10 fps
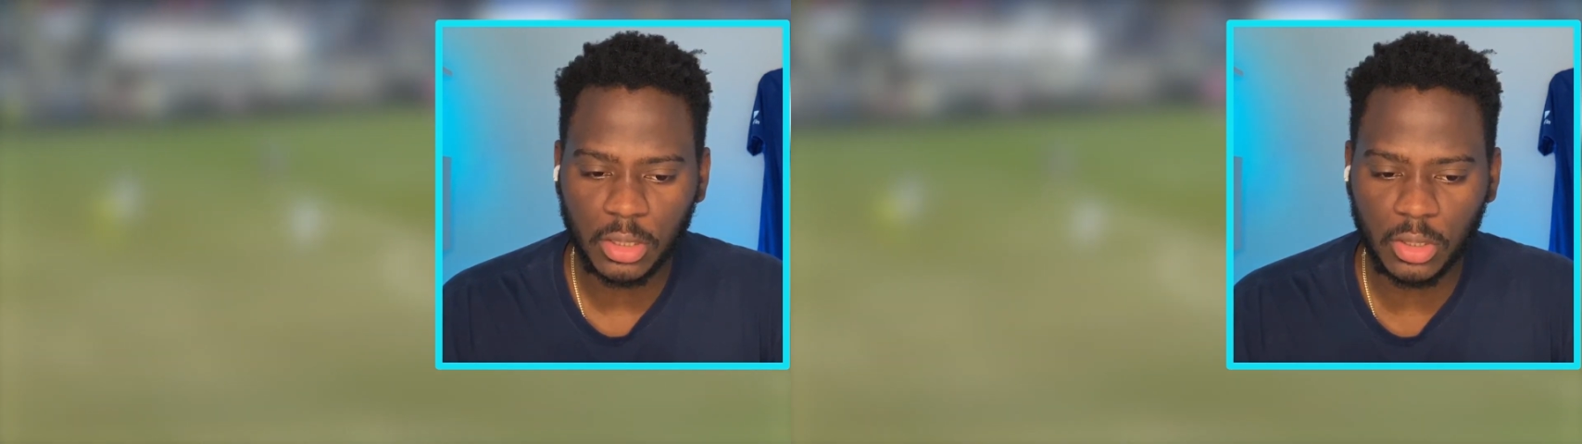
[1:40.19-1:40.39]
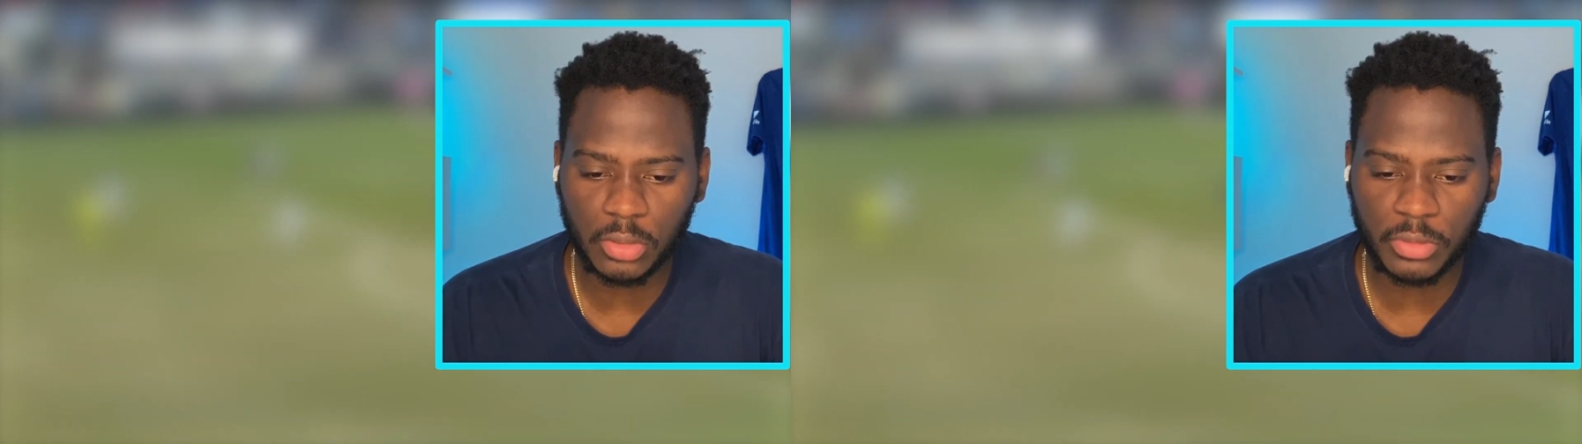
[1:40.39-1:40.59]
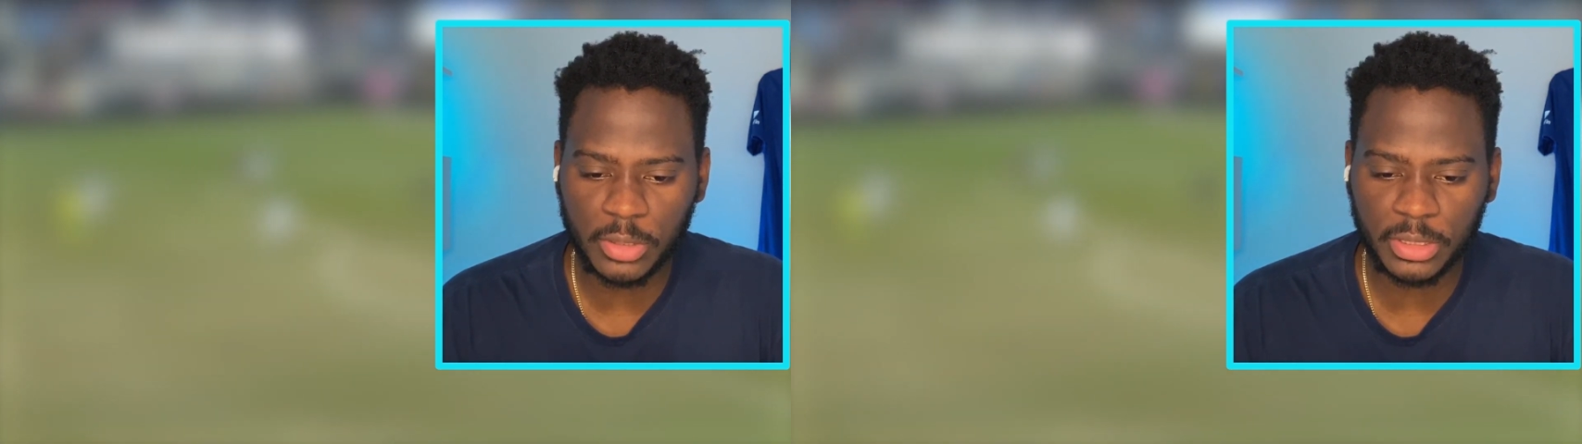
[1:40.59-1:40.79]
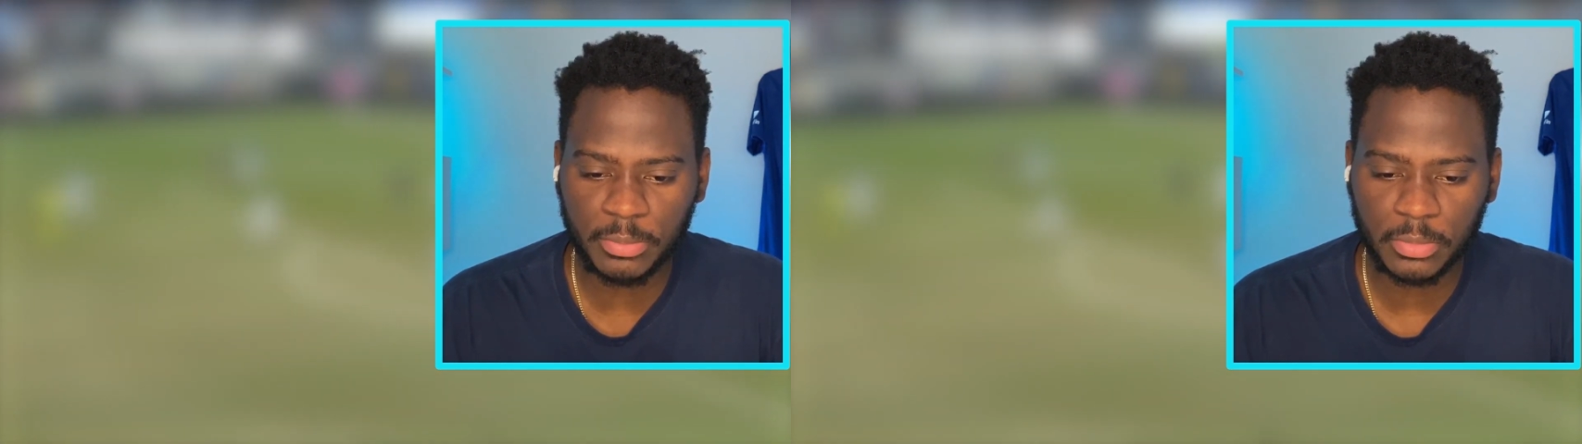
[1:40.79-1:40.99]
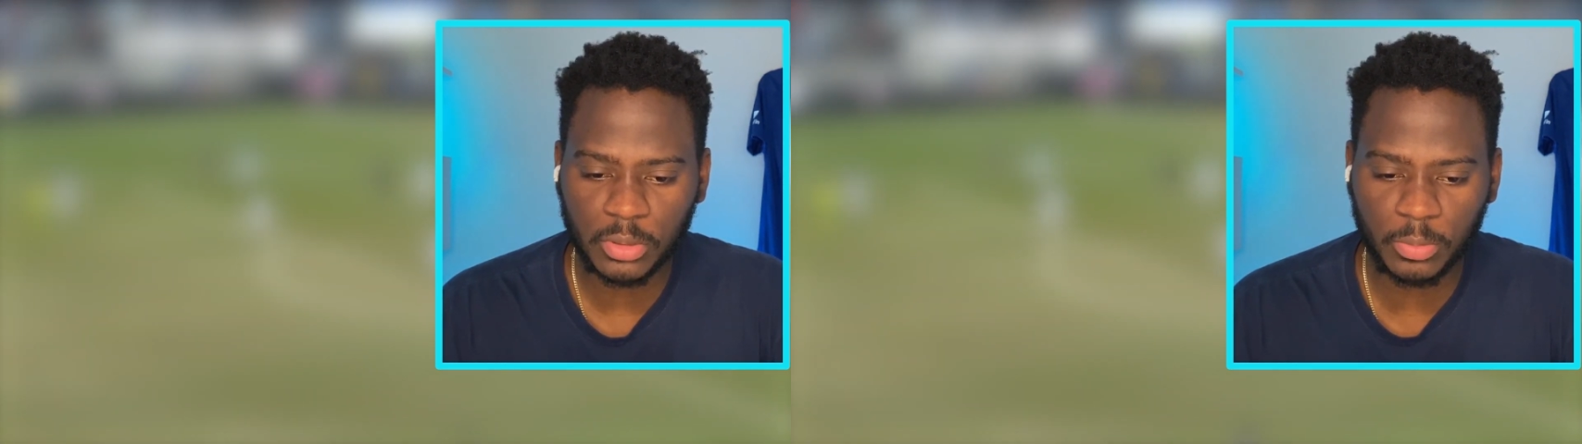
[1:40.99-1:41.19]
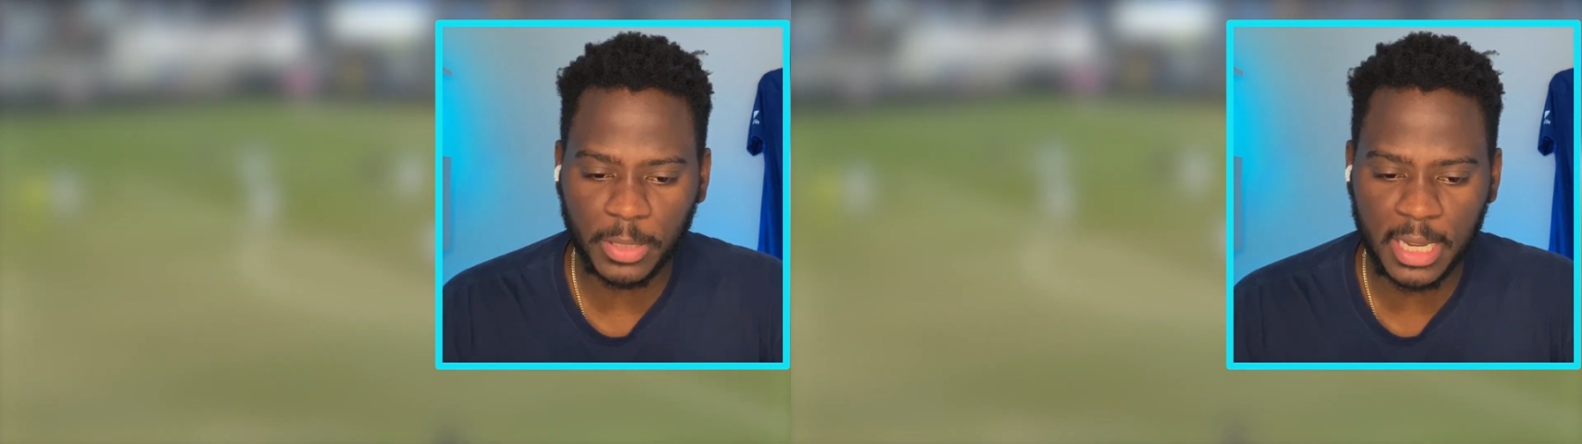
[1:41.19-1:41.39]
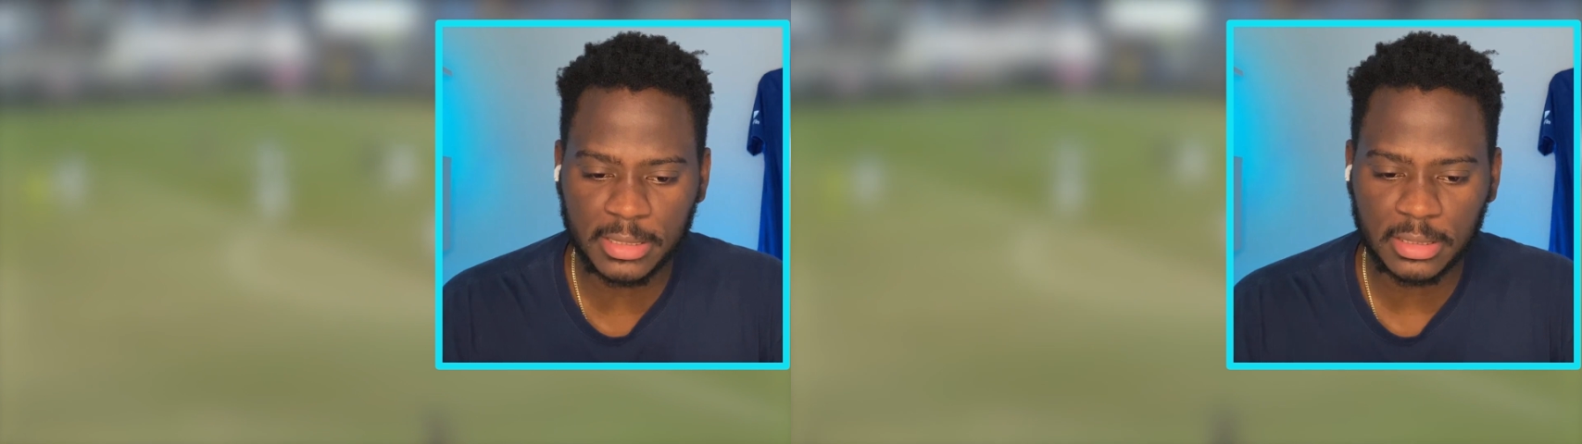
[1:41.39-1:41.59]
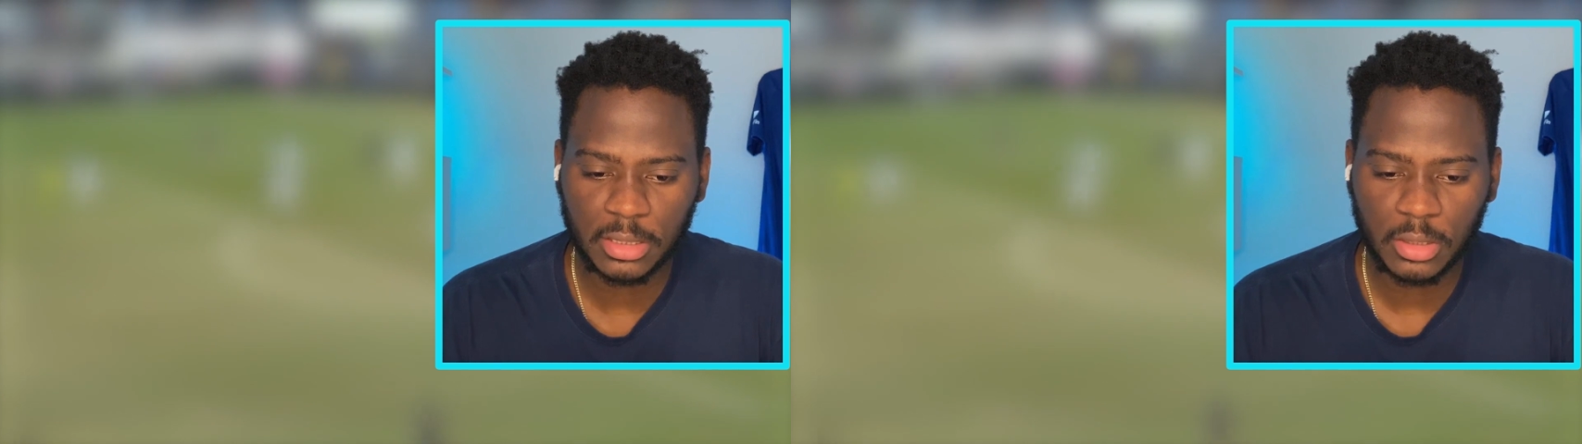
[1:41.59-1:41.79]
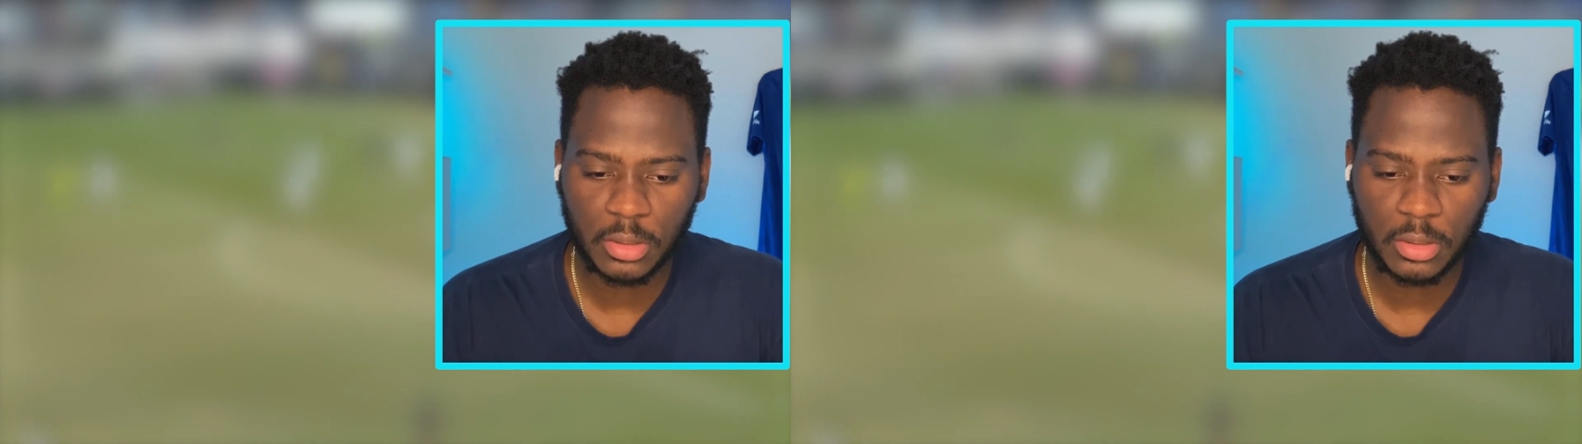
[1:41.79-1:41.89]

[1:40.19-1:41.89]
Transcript: Oh, around him. Good pass.